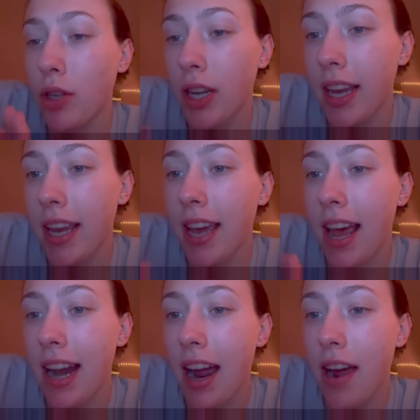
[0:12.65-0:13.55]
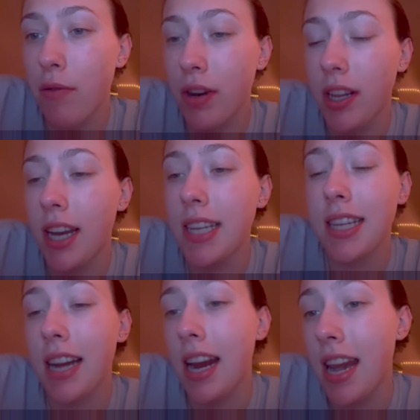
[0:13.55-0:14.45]
looking and I
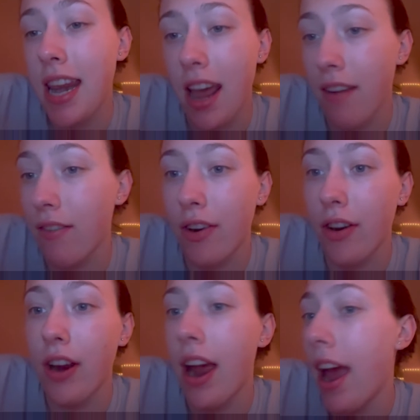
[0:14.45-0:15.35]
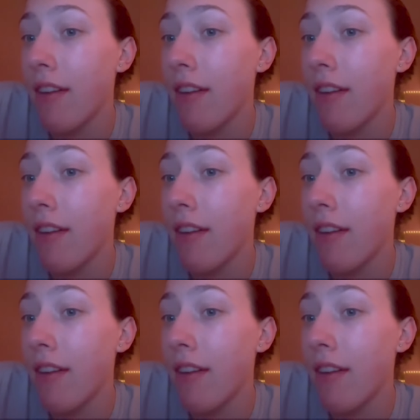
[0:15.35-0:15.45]
realized that I never